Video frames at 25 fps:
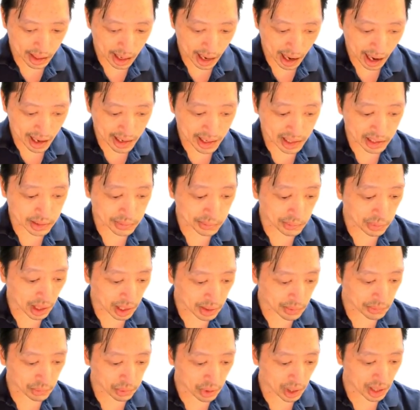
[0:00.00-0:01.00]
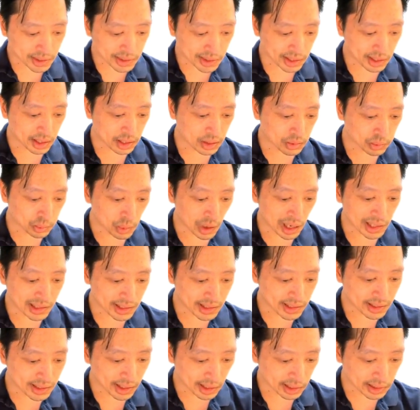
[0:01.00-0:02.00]
and his blood pressure is
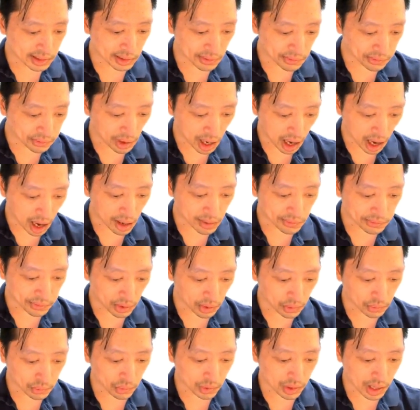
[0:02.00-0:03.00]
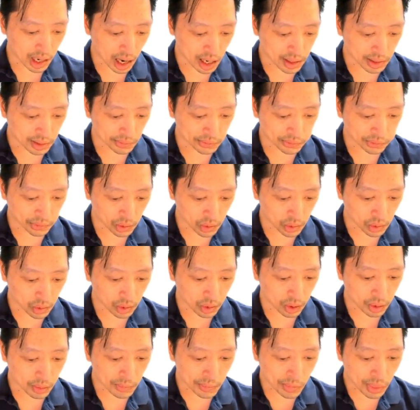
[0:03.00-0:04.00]
165 over
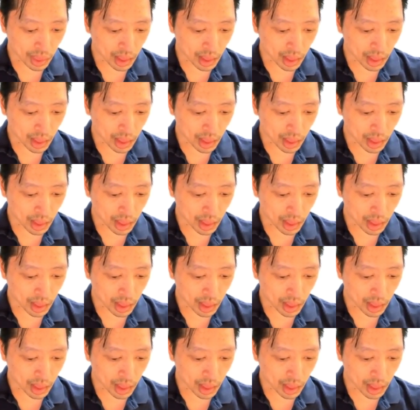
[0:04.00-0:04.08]
94,